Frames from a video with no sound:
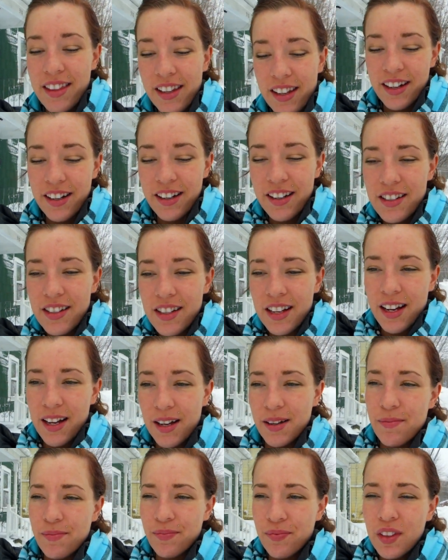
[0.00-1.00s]
There's
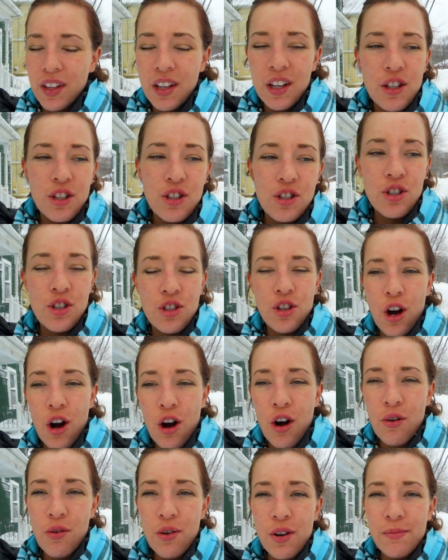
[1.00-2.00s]
um
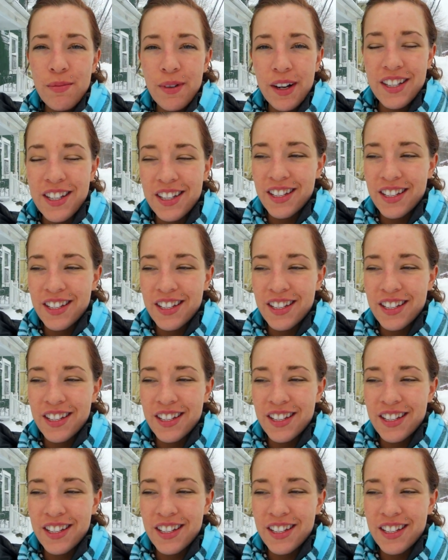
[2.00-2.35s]
so much